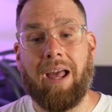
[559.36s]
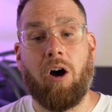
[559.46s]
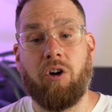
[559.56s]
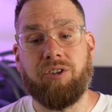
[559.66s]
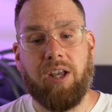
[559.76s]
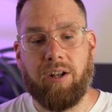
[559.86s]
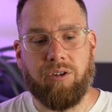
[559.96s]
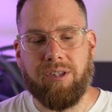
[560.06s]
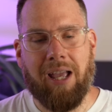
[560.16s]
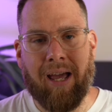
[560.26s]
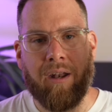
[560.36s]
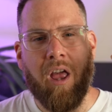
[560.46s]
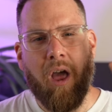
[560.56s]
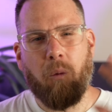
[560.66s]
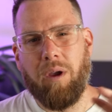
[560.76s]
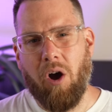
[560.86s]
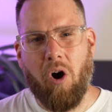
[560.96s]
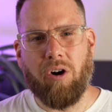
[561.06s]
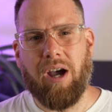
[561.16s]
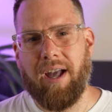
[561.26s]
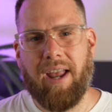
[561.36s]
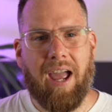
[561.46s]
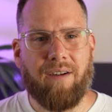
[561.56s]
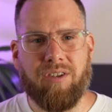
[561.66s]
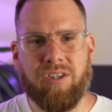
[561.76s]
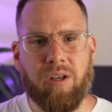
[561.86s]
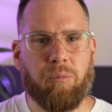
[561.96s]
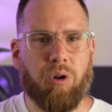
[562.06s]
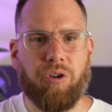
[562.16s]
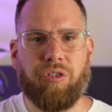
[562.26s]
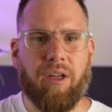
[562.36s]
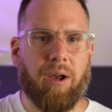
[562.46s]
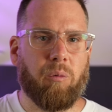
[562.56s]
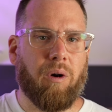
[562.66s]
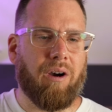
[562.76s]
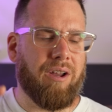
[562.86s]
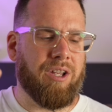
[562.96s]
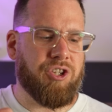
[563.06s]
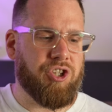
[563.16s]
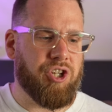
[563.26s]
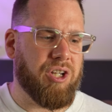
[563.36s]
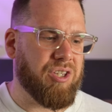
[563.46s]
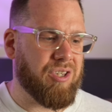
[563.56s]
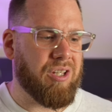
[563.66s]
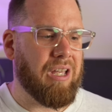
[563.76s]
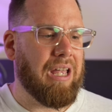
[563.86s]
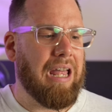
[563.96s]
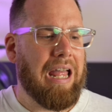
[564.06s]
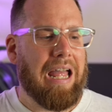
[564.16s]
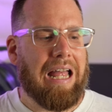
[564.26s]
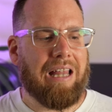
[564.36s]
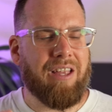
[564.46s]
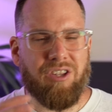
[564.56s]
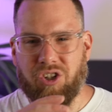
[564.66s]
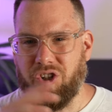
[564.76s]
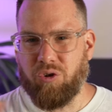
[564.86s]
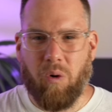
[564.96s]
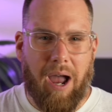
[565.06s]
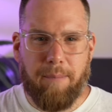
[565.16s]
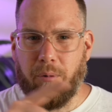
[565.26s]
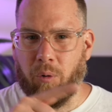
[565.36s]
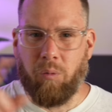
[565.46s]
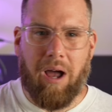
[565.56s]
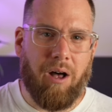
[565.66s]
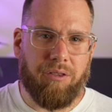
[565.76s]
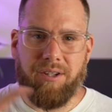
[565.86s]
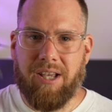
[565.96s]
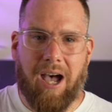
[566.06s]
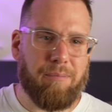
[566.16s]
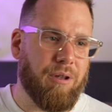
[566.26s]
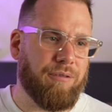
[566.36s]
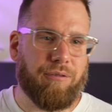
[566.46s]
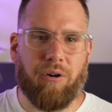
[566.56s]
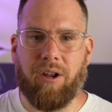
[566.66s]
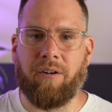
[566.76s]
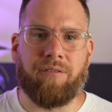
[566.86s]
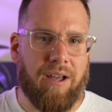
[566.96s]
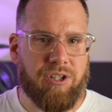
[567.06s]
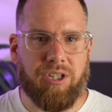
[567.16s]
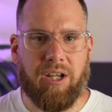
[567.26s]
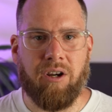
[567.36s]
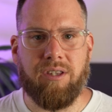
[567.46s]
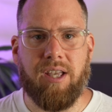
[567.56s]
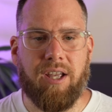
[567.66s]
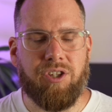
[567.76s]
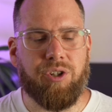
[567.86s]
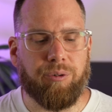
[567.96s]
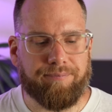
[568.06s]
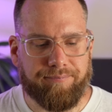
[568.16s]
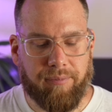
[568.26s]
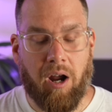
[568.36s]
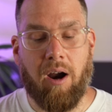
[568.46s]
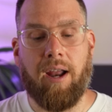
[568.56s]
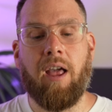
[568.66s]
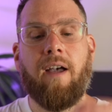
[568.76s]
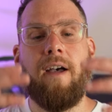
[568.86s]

all sandals. And we all kind of have a similar thing where it's just this strap around the top of the foot eventually irritates you. All right,